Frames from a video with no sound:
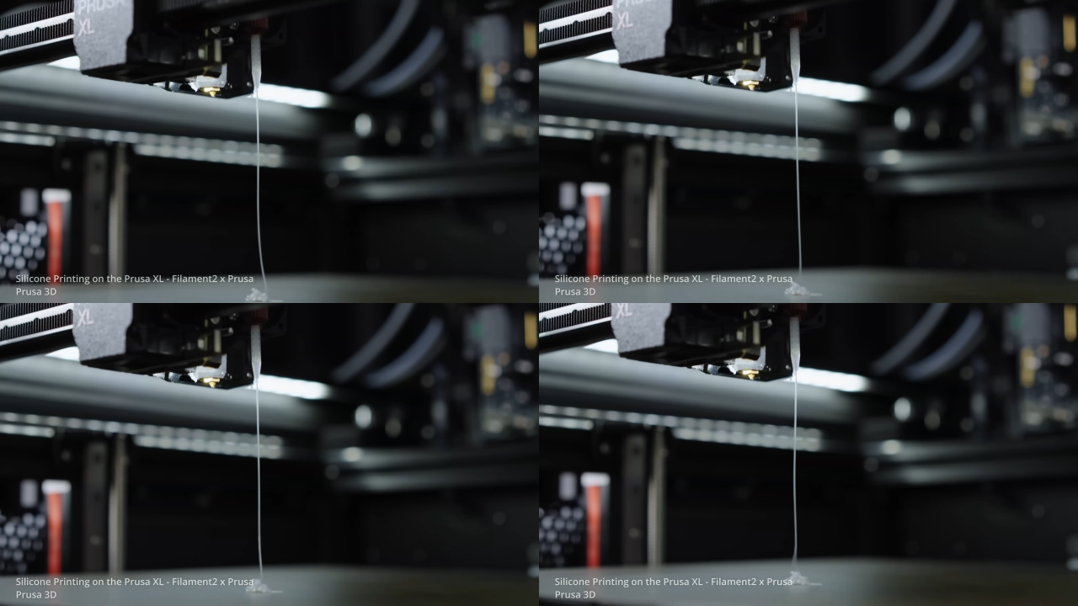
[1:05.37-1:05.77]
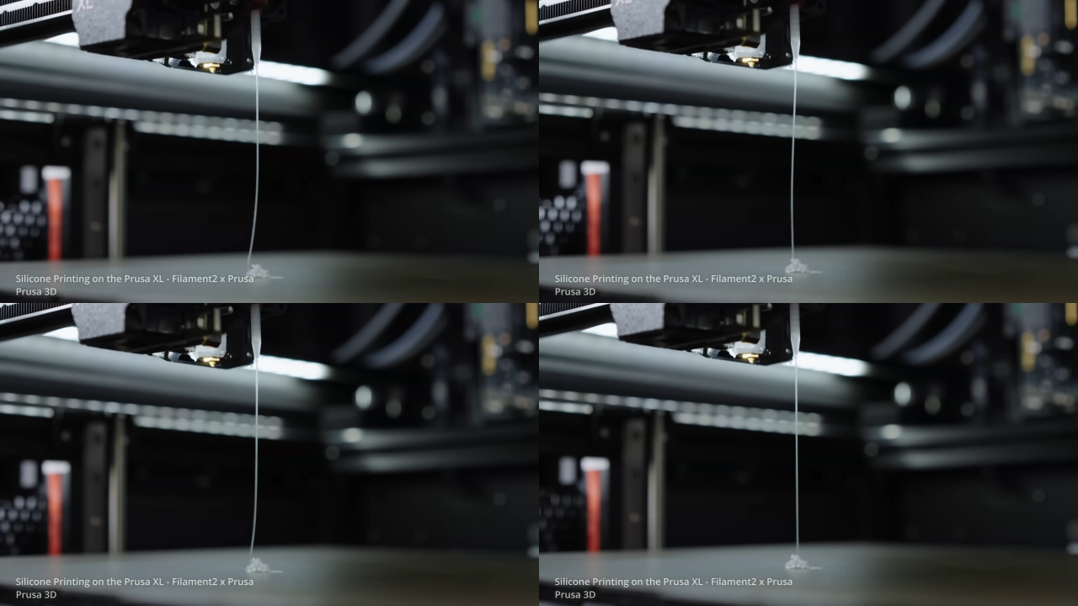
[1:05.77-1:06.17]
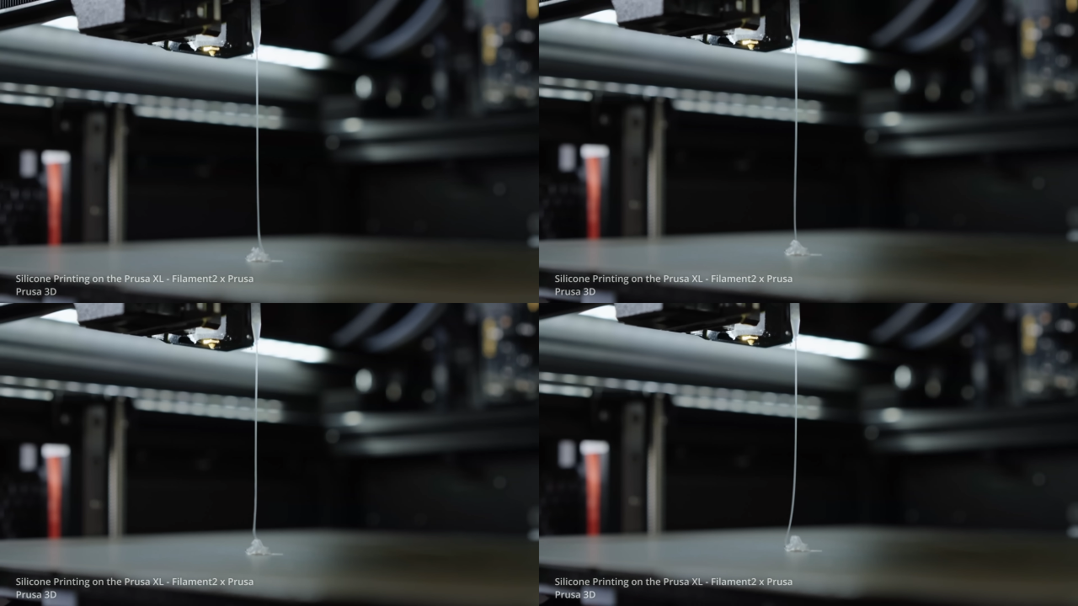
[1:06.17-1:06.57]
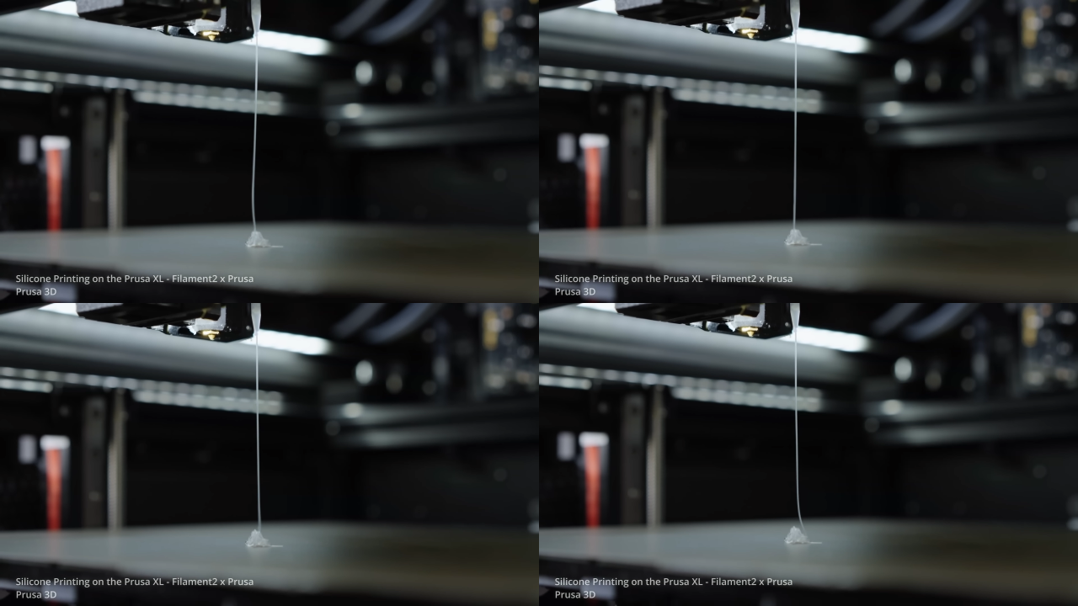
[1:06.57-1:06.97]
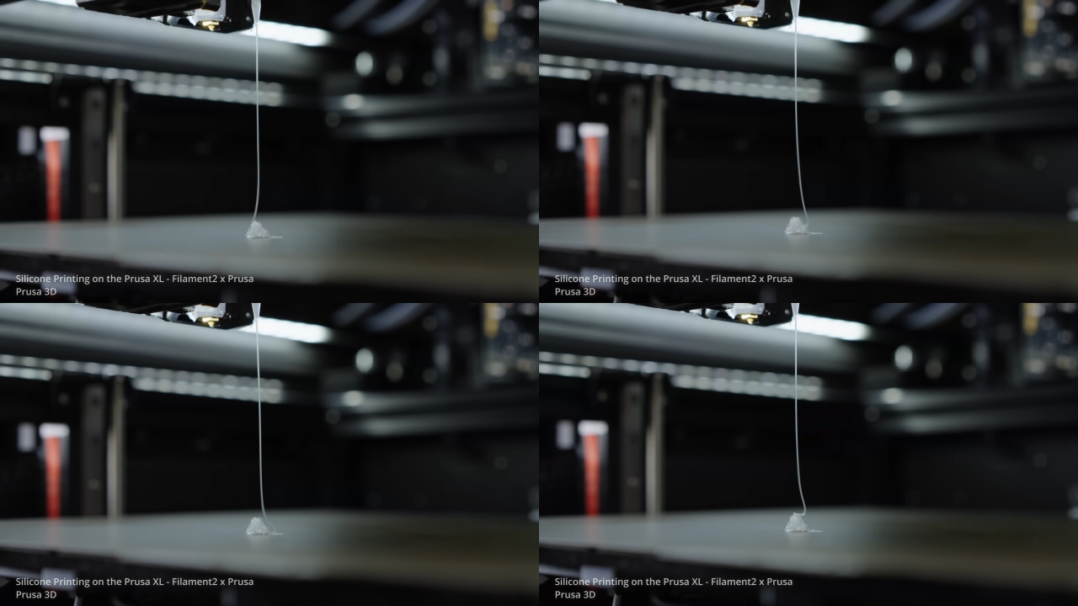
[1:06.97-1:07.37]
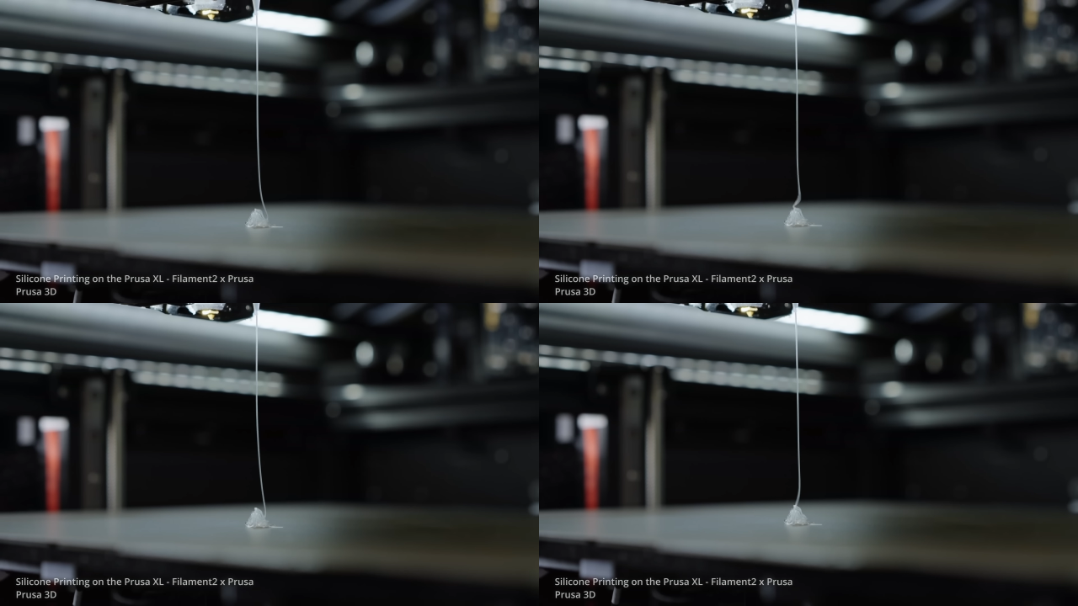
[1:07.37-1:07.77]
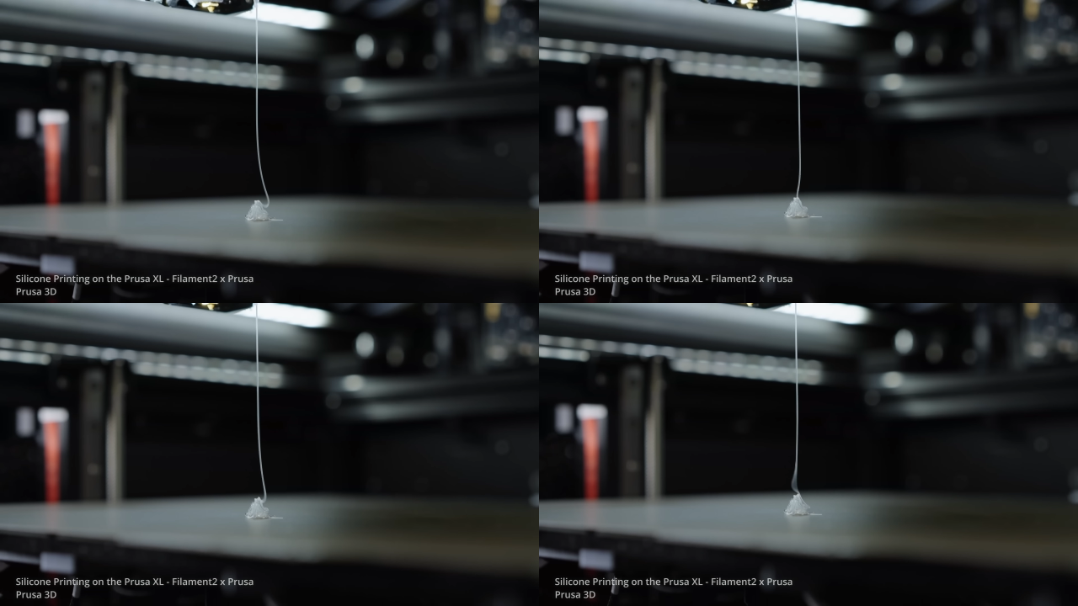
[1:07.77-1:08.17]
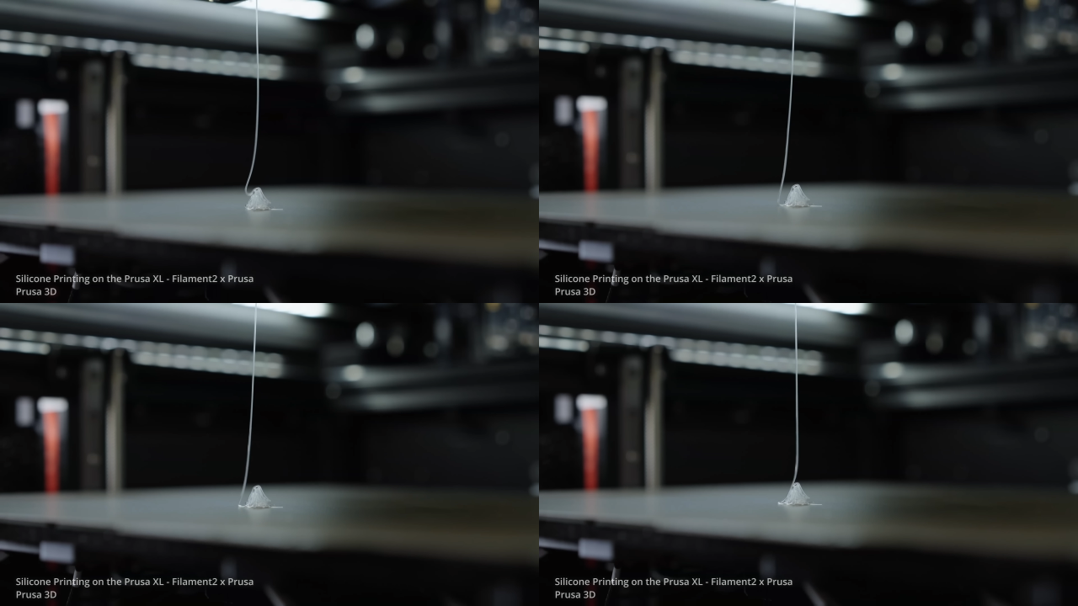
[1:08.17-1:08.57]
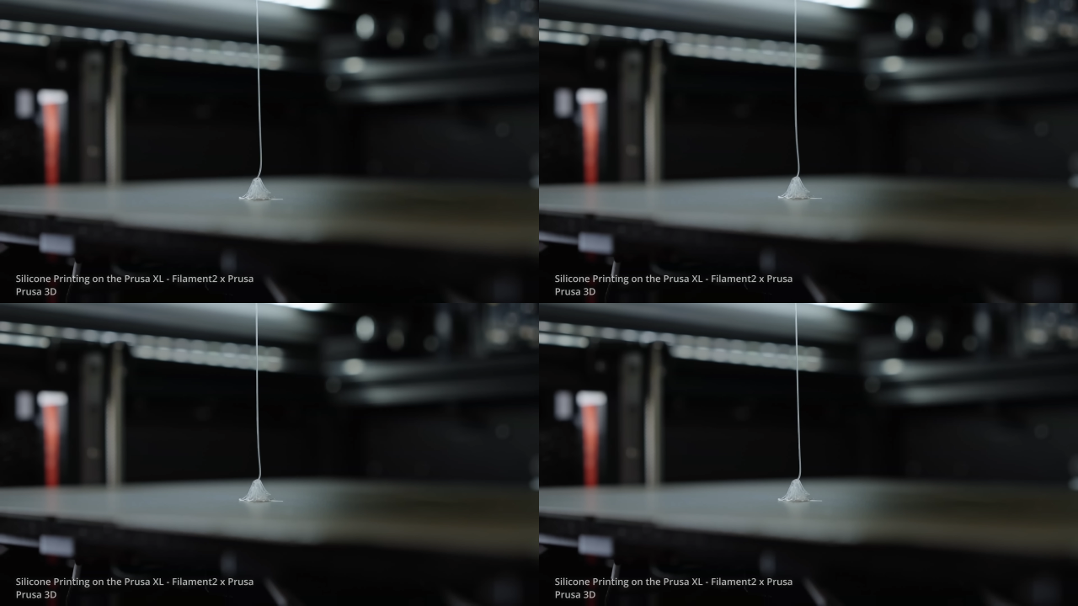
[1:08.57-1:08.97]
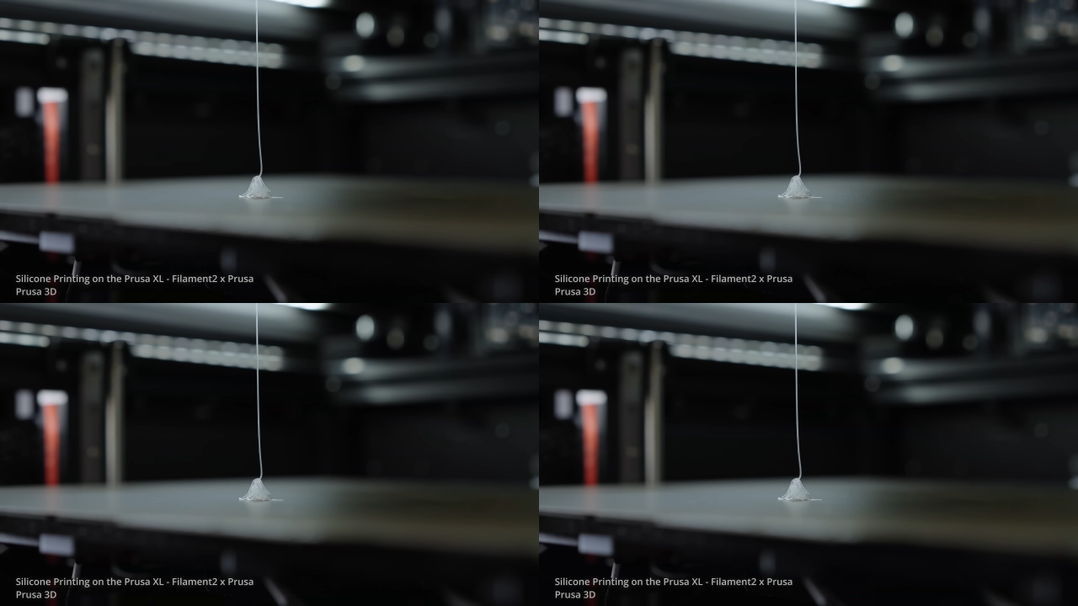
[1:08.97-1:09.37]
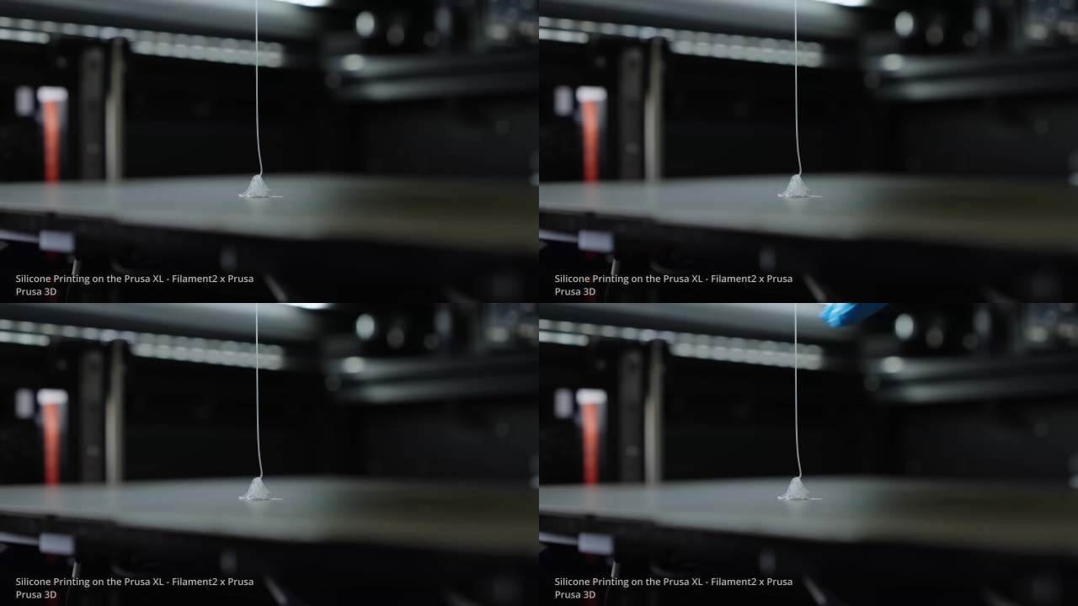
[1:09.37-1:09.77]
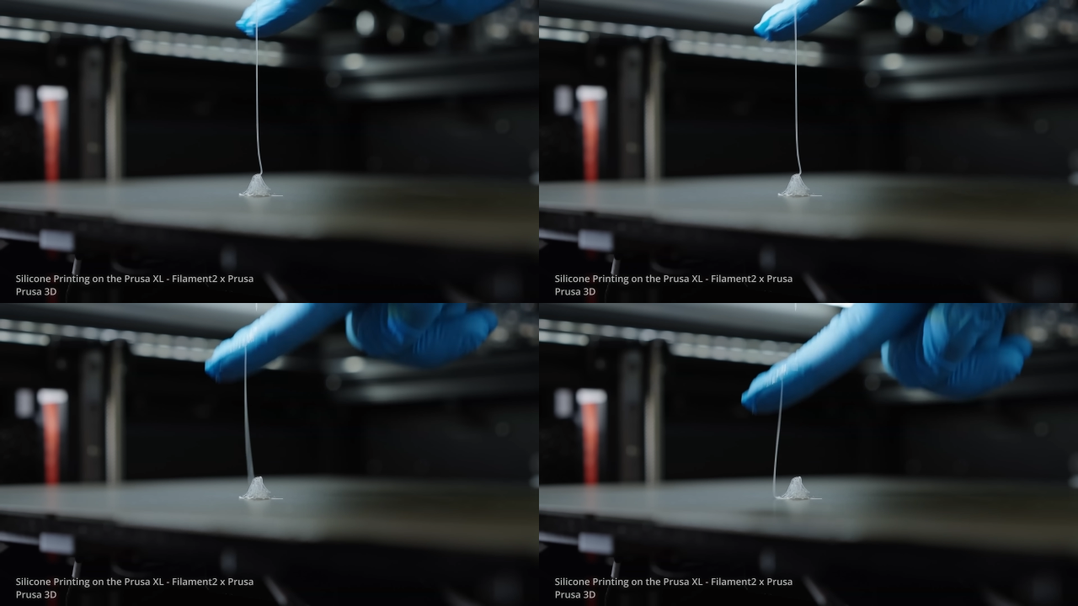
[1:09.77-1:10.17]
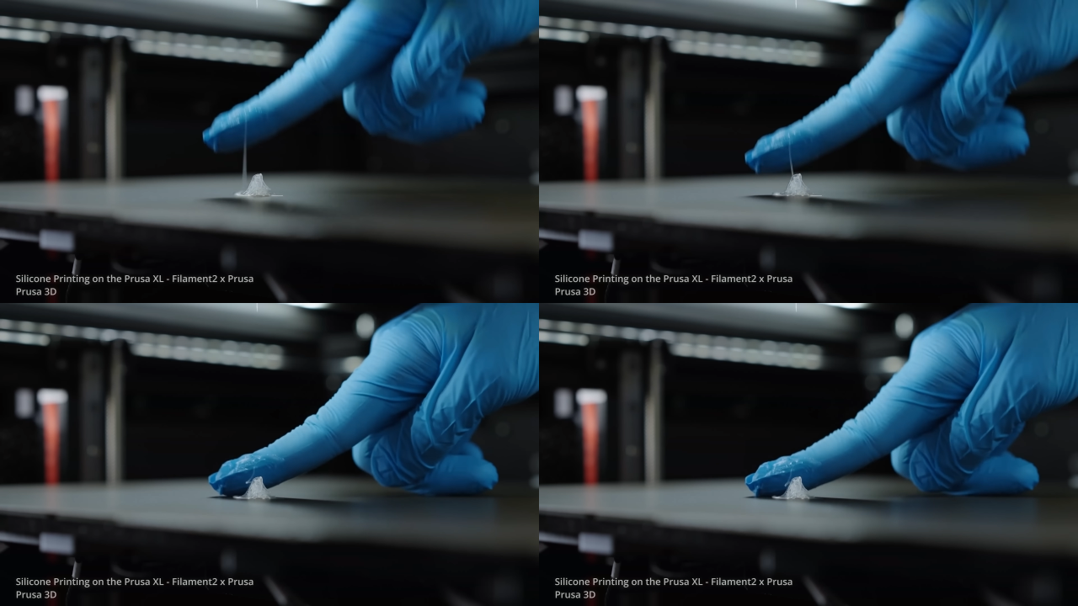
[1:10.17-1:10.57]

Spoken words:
No face is visible, so there are no lips to read.